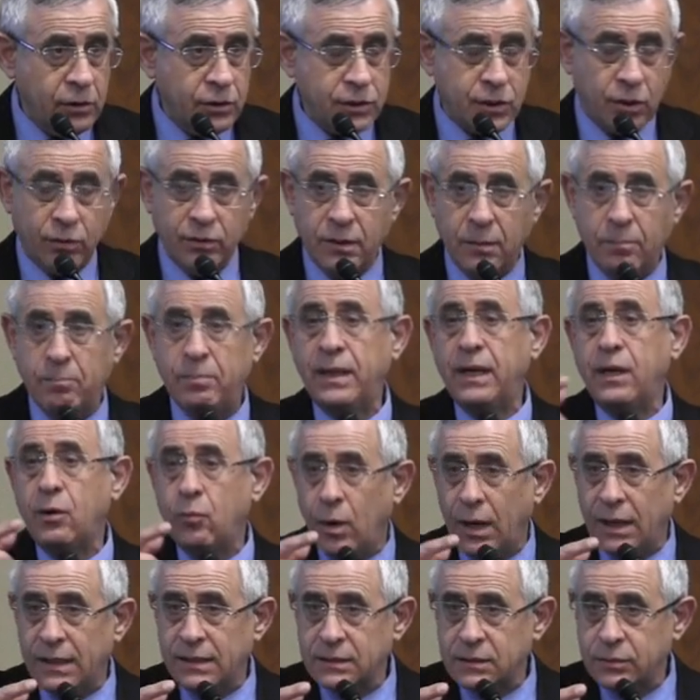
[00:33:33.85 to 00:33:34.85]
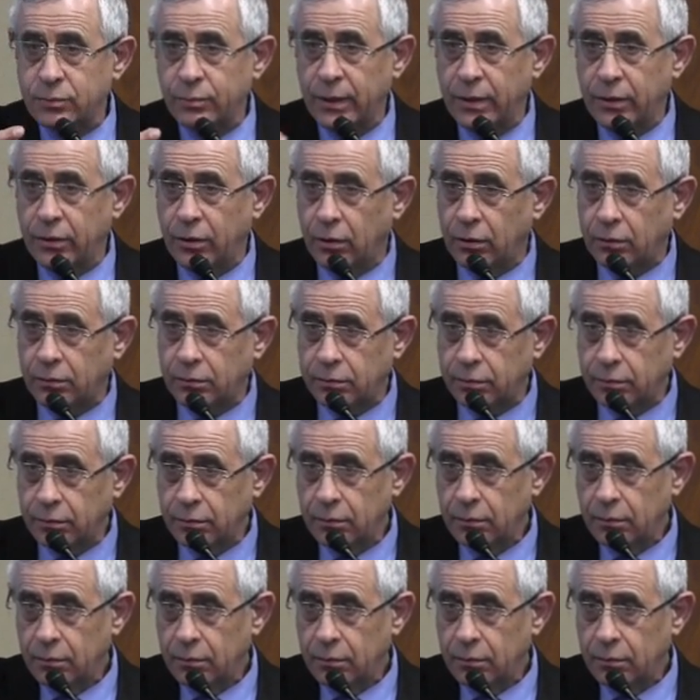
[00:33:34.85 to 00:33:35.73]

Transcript: so the big ones will not